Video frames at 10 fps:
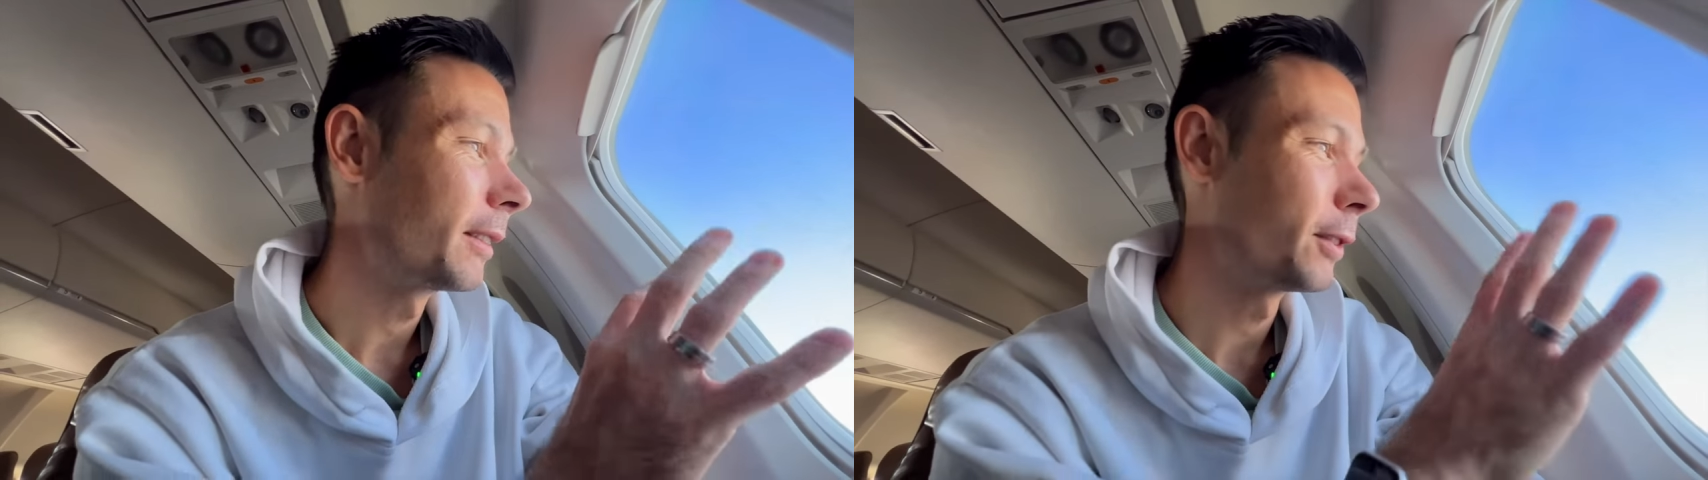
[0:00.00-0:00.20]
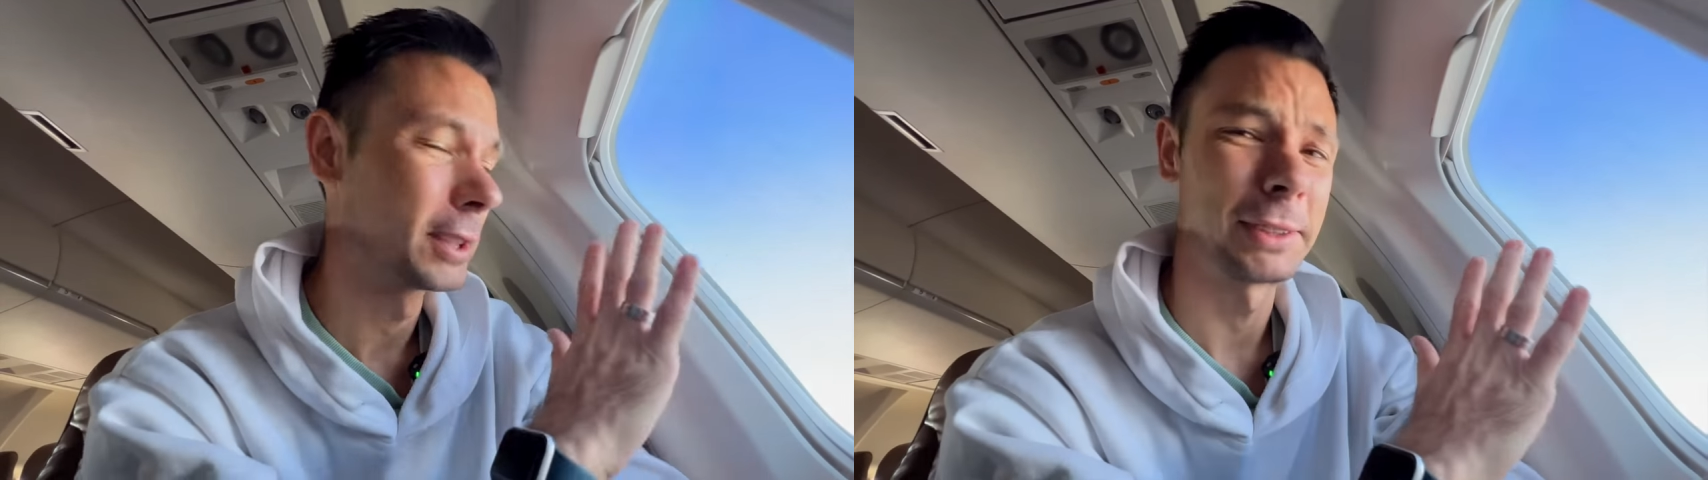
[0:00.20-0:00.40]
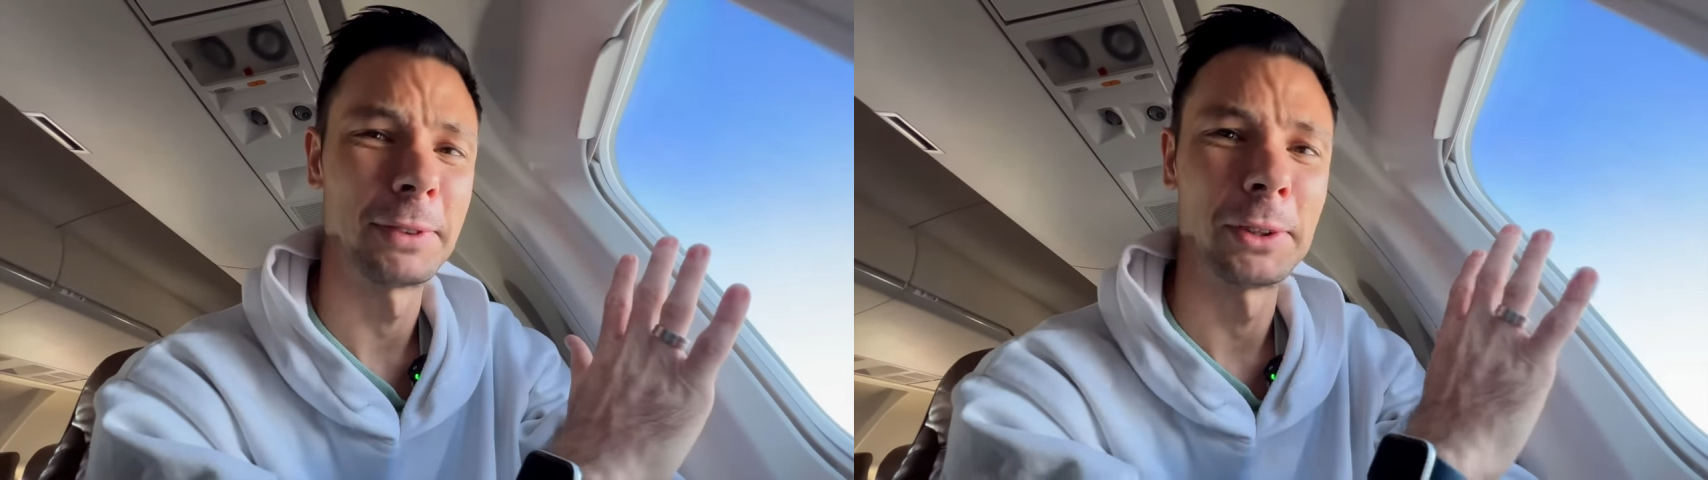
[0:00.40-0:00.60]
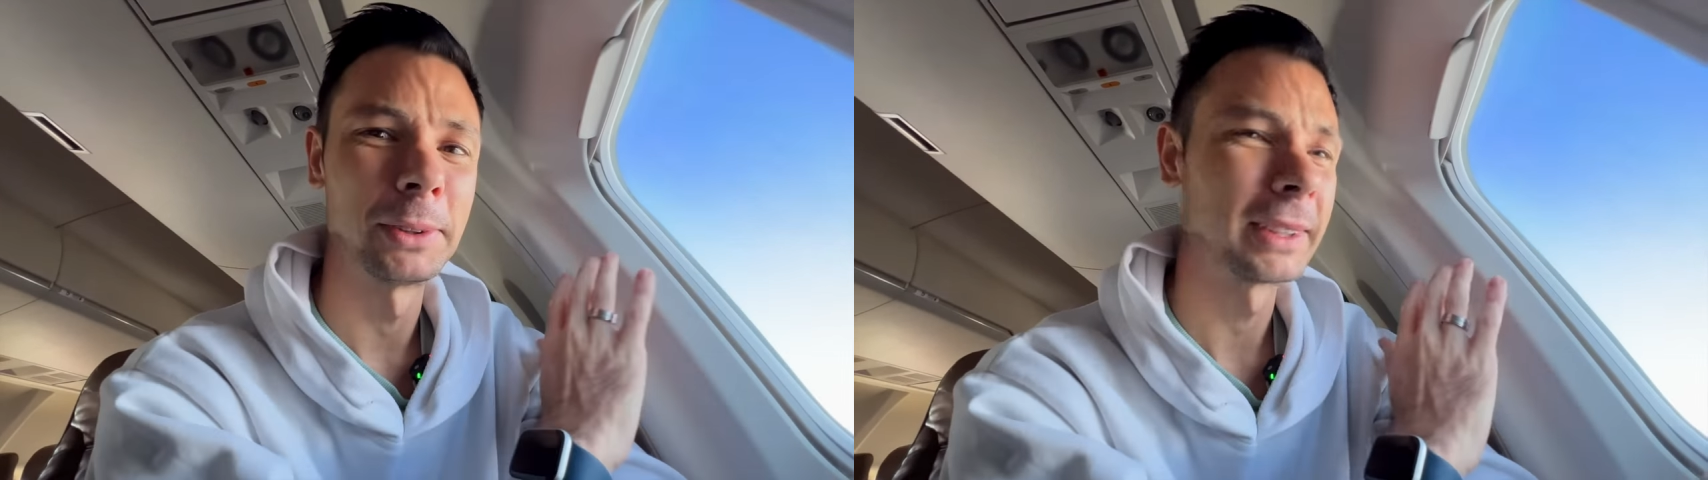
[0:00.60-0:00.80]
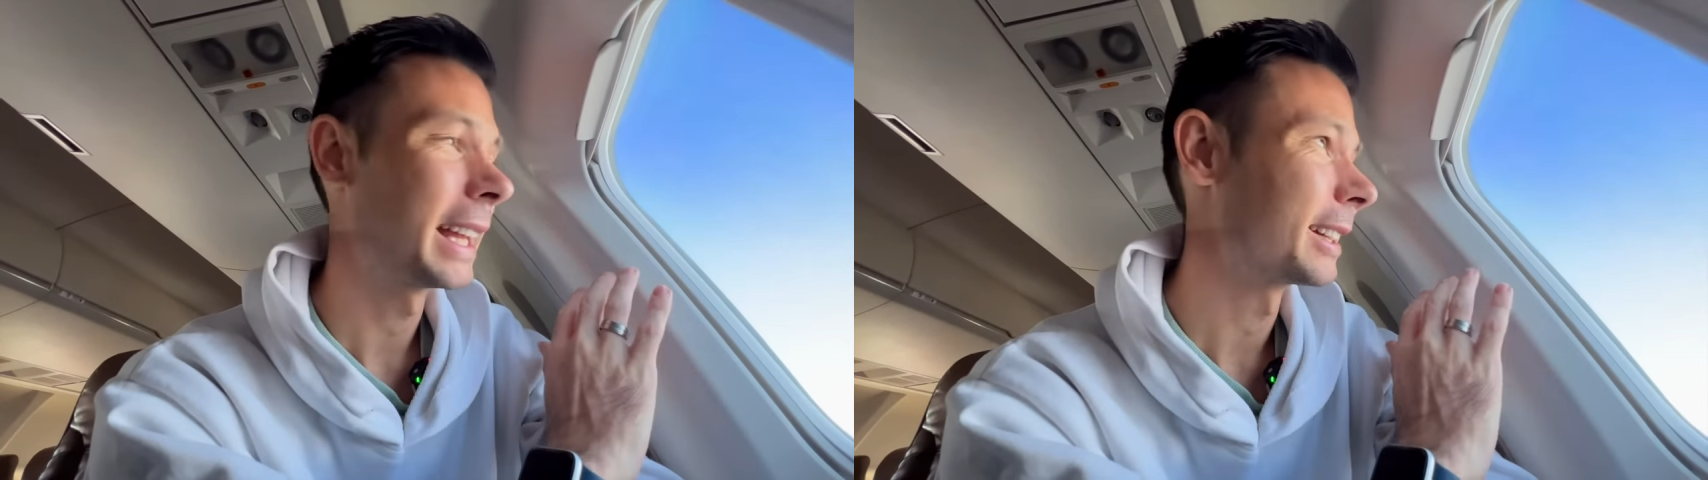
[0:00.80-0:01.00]
first of all,
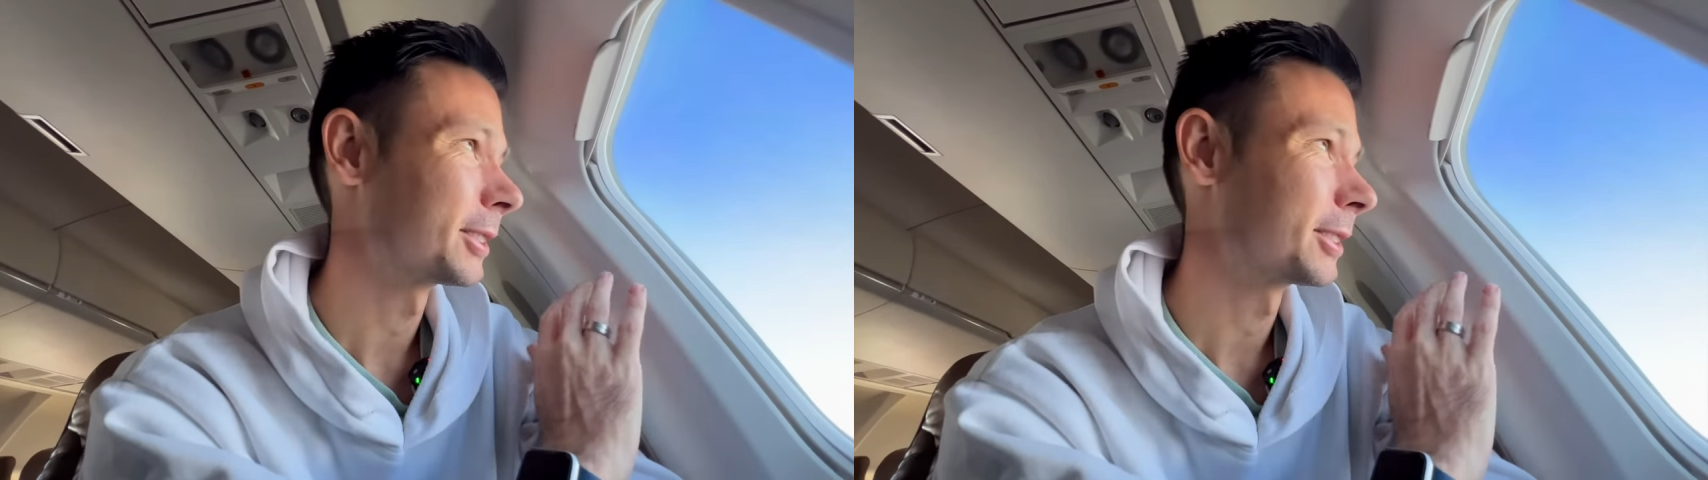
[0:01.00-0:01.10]
there are